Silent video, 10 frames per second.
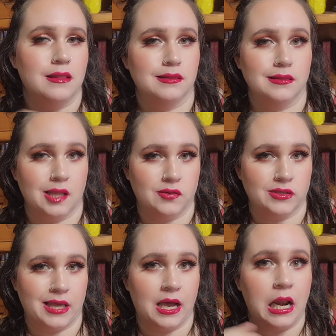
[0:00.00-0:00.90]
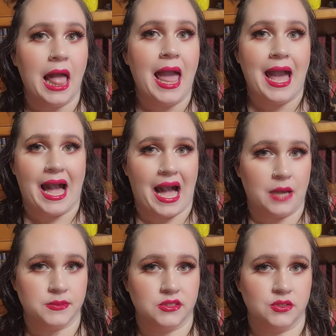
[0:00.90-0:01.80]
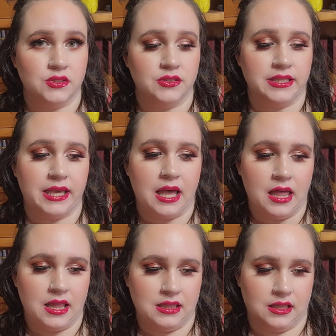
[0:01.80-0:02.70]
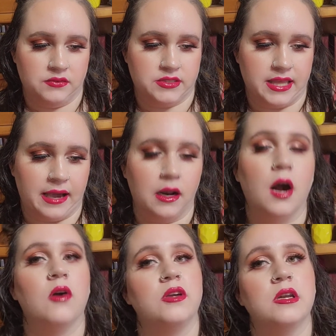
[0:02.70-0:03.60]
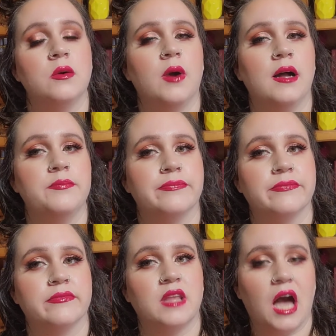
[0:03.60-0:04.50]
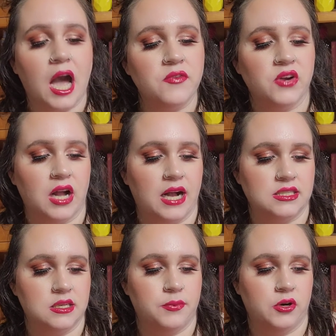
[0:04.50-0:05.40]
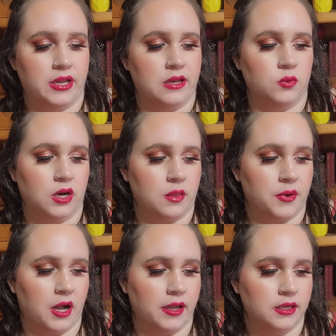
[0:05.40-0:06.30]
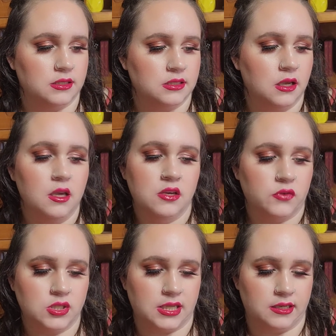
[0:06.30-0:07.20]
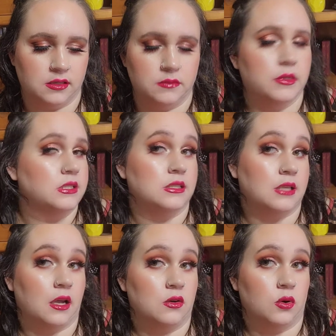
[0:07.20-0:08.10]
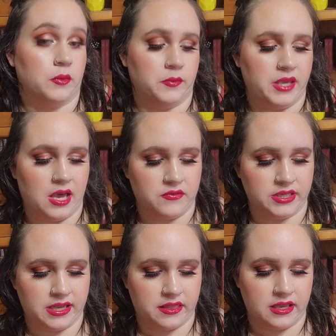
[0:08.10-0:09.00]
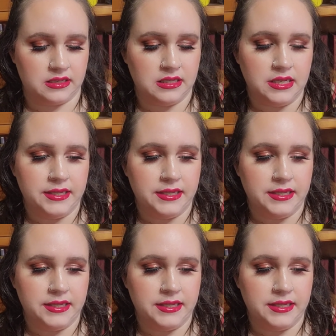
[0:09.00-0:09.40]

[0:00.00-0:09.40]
Loved that. Absolutely loved that. Oh, you know what? I forgot to put in one of the products. Of course I did, because it's like a normal me everyday thing.